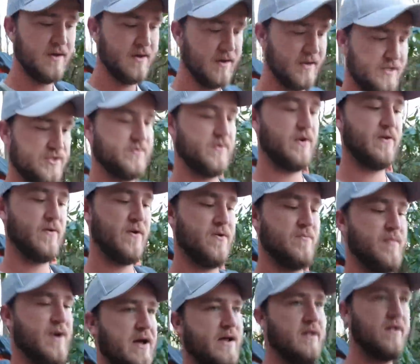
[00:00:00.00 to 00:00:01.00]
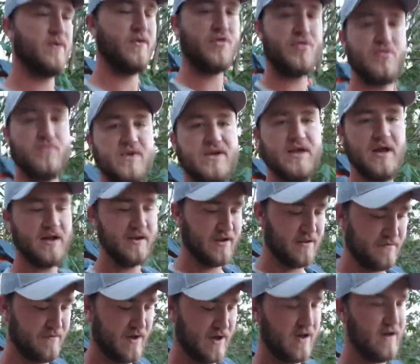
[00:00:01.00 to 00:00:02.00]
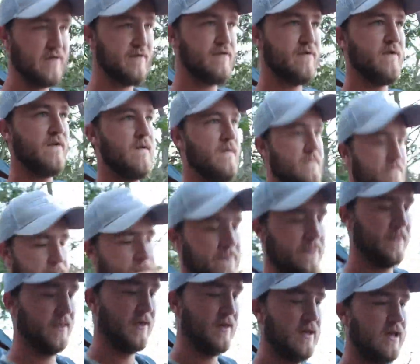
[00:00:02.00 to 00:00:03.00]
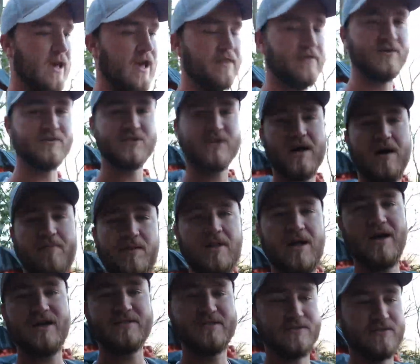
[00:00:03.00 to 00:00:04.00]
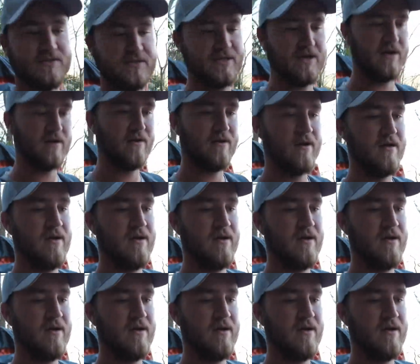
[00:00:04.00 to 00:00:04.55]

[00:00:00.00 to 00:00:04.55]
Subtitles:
It's right around mile 395. And there's a couple hostels there.